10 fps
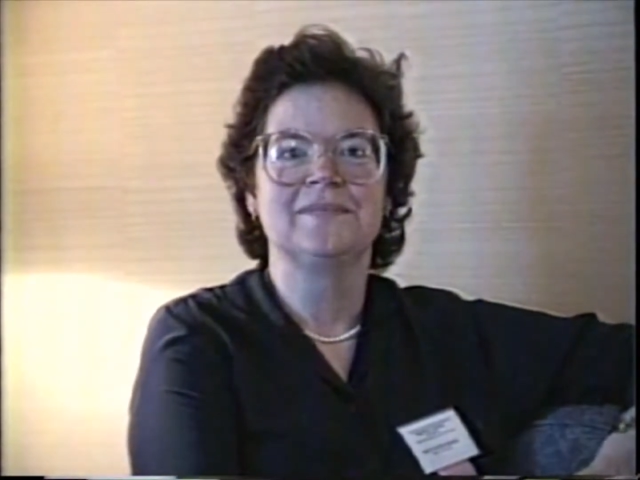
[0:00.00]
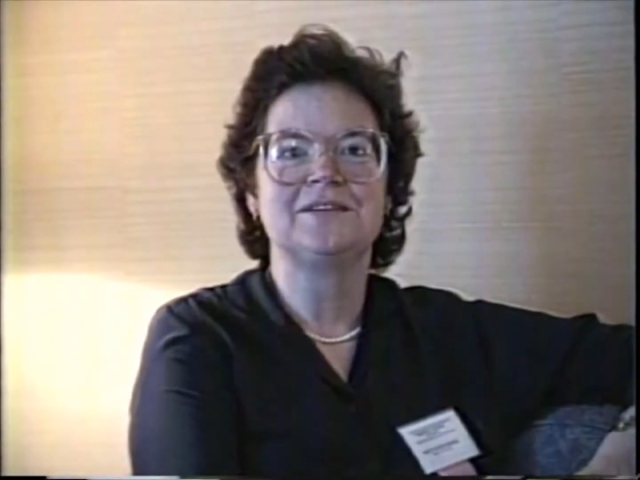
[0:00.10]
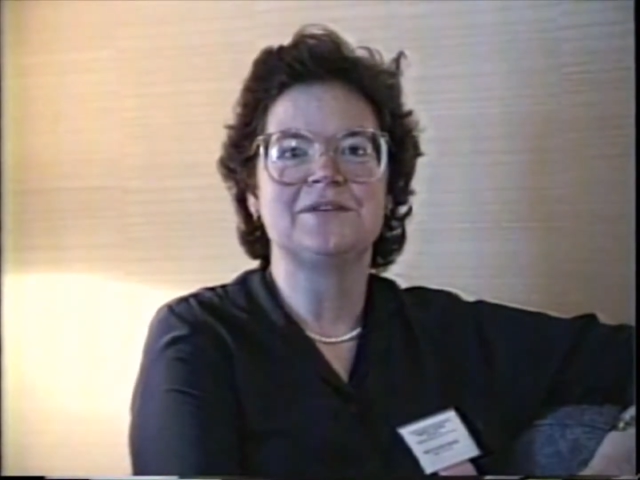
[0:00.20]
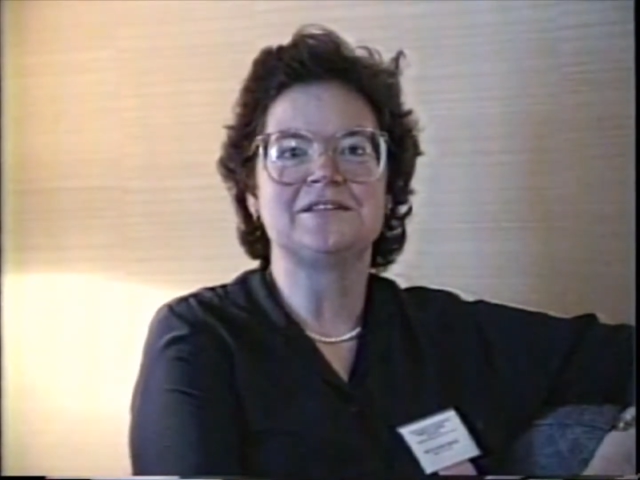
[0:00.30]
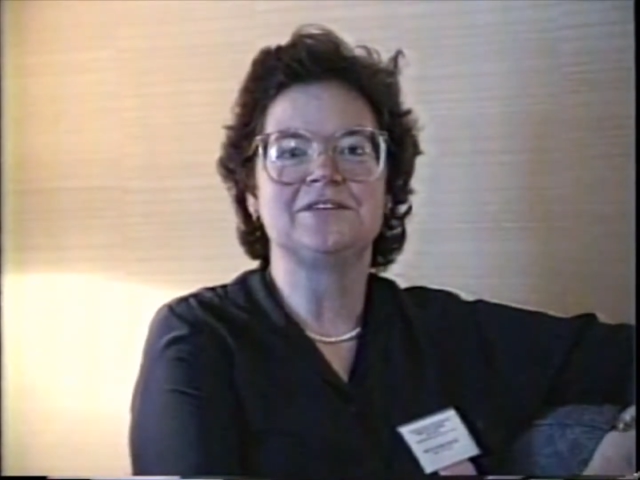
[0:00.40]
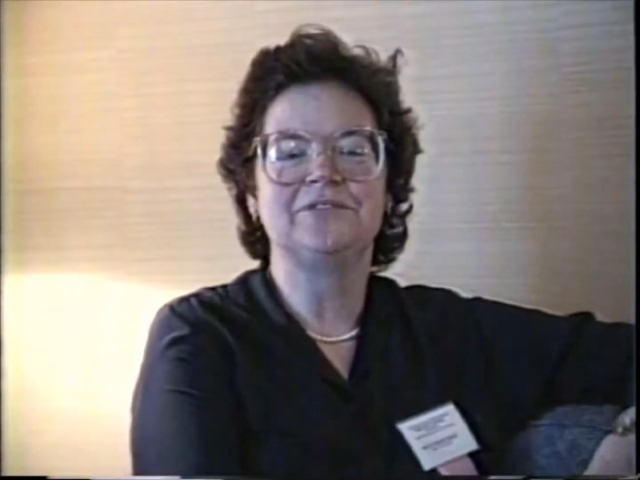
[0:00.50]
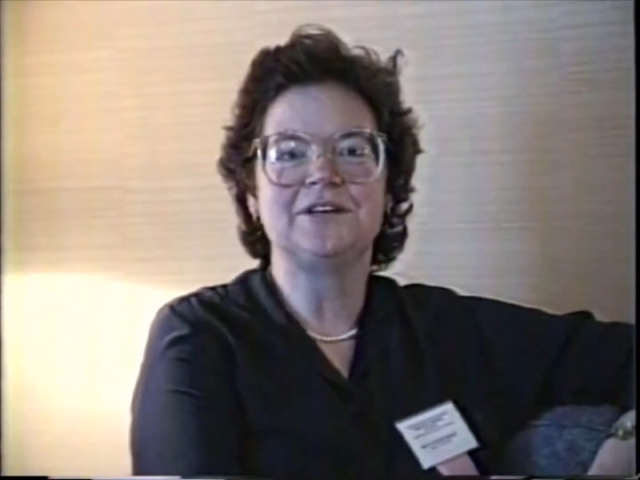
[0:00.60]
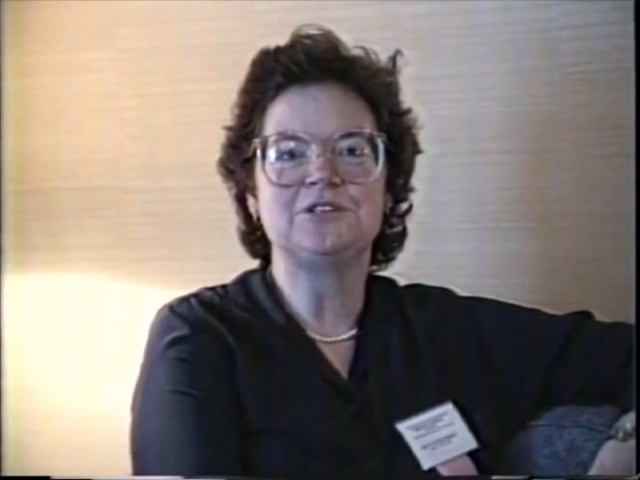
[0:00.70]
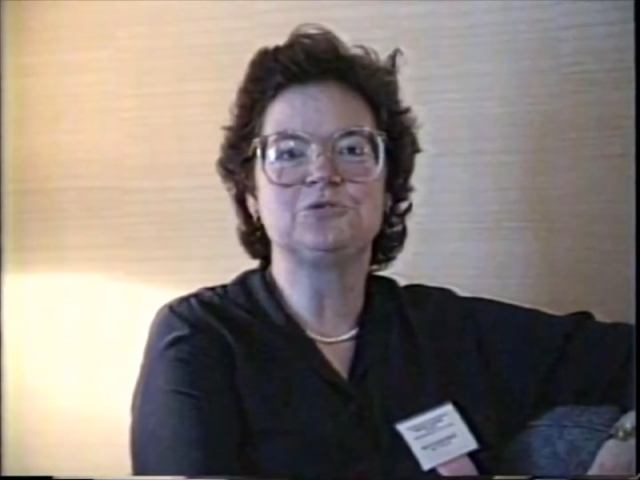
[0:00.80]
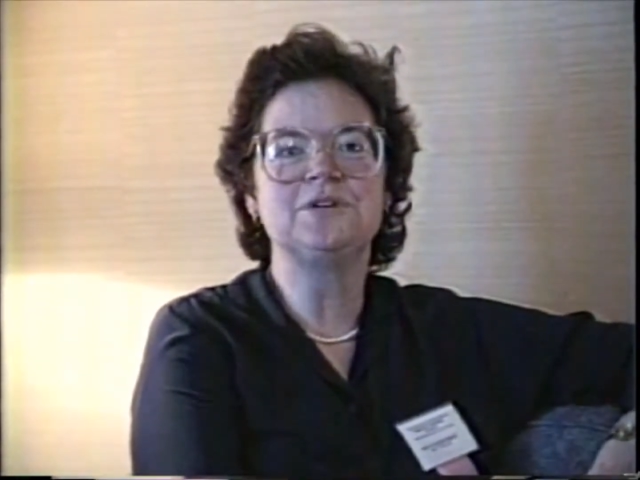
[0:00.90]
So that's a very
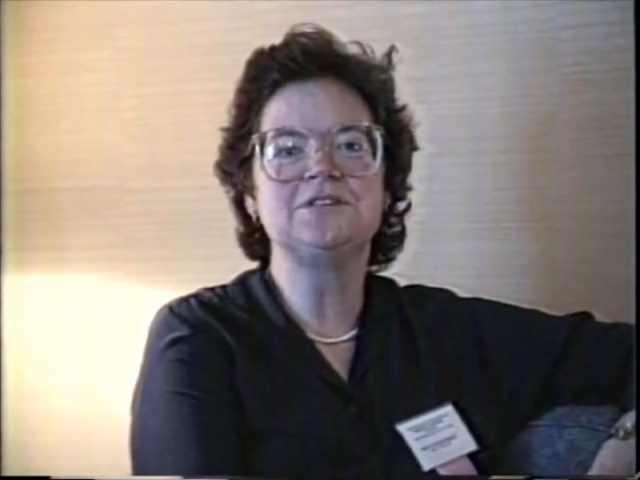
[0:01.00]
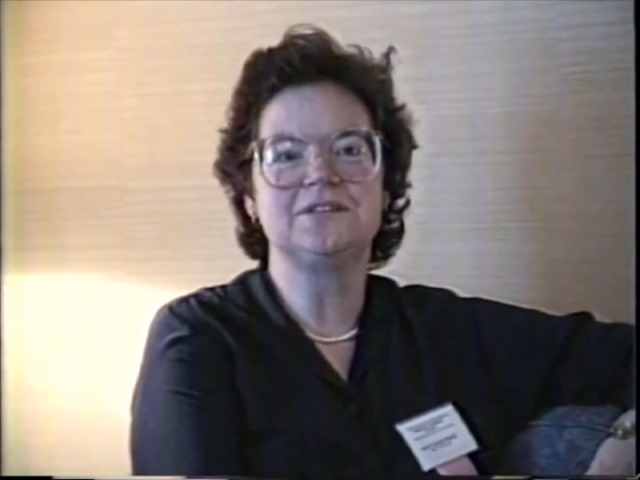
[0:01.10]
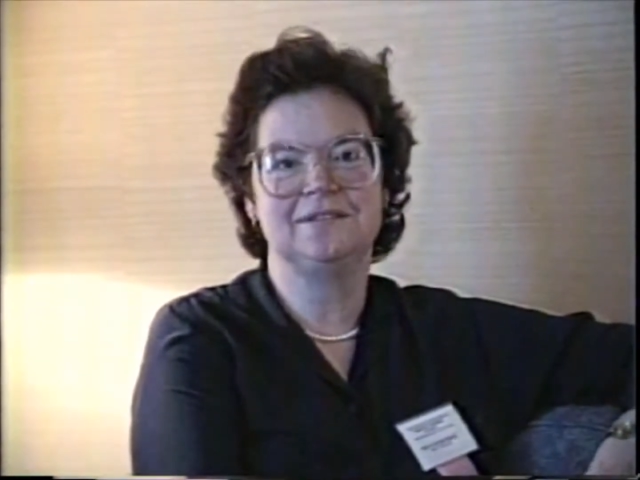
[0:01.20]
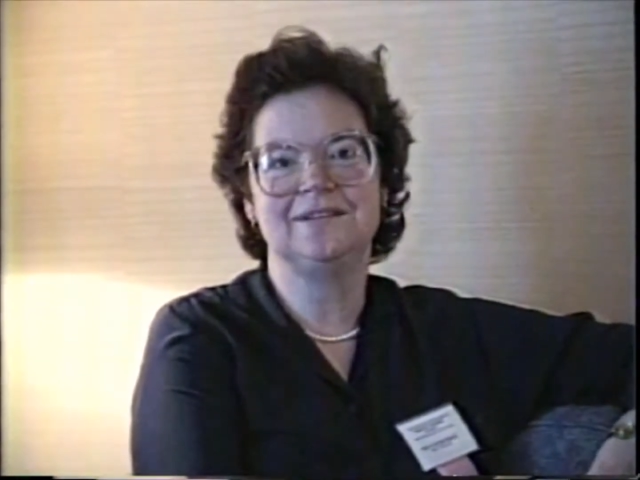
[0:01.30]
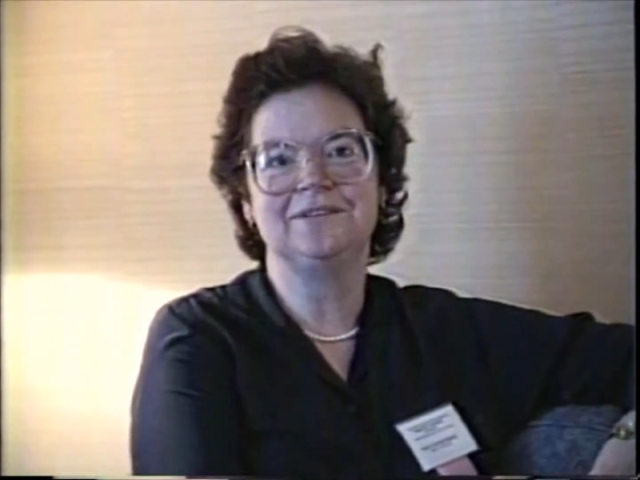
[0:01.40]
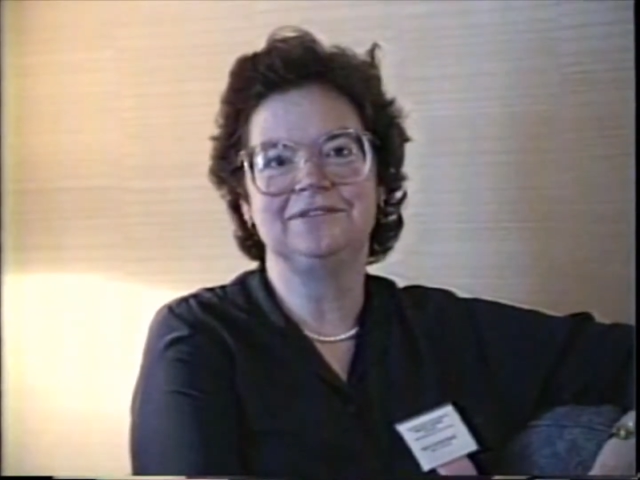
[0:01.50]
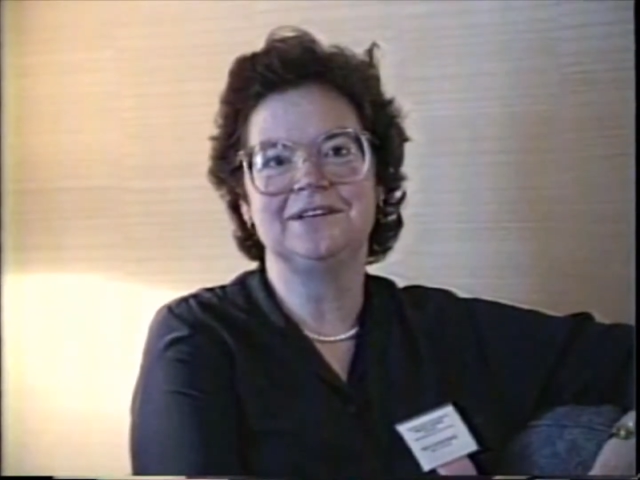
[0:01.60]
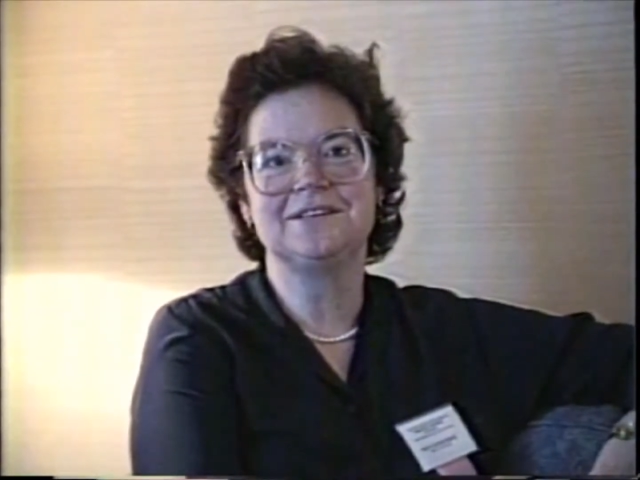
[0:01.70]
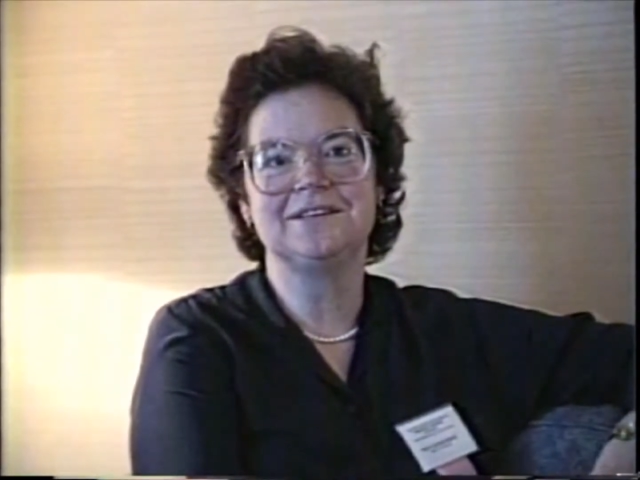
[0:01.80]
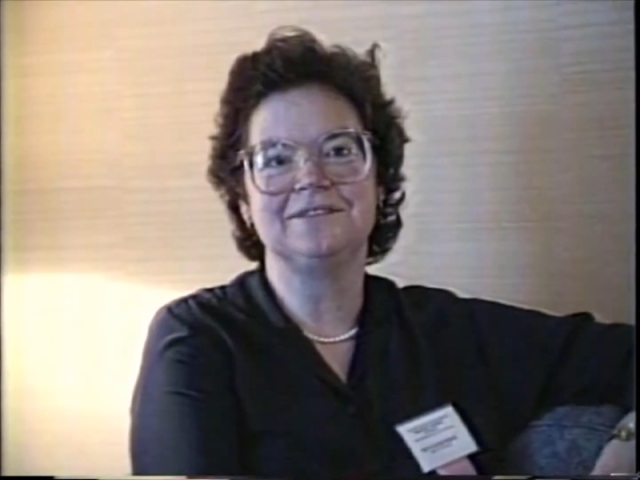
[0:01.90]
stringent definition